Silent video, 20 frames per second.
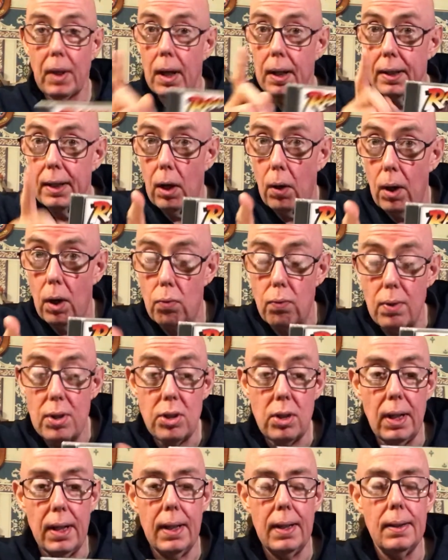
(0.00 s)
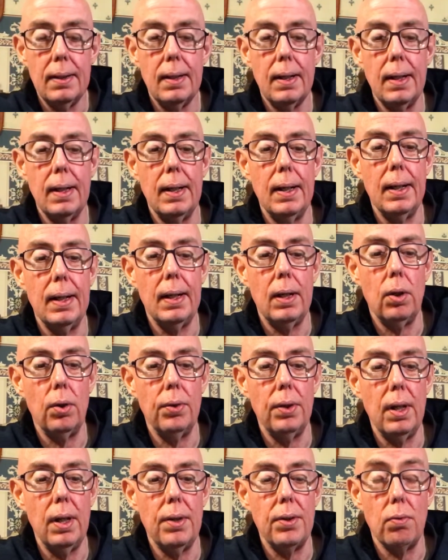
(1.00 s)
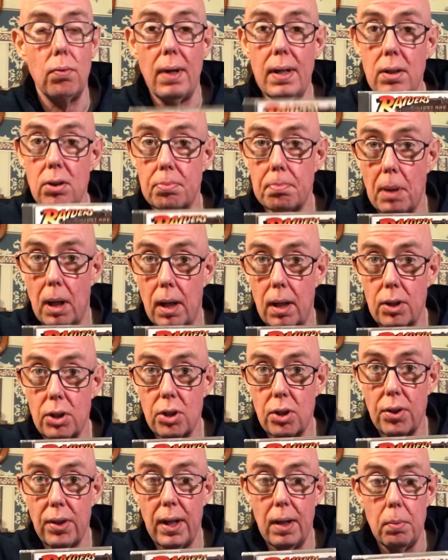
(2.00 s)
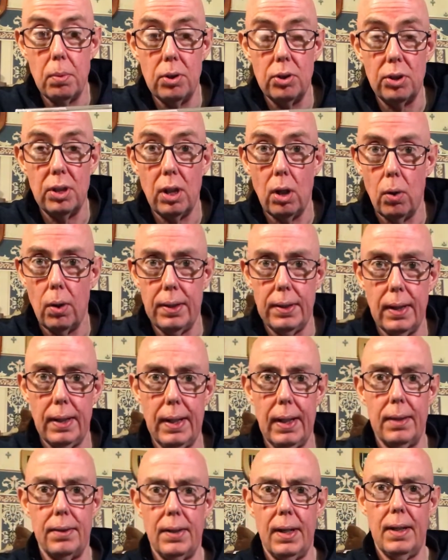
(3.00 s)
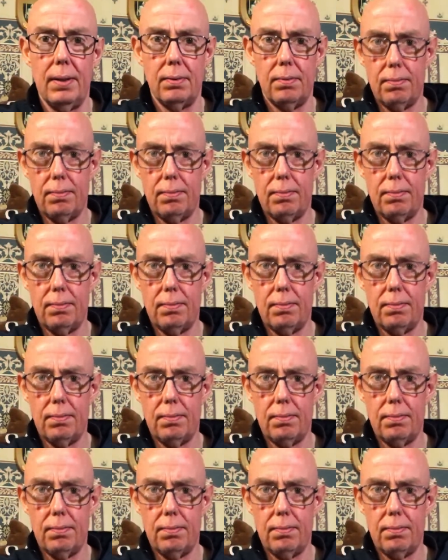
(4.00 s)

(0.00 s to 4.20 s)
Now, originally on the Raiders March, there was that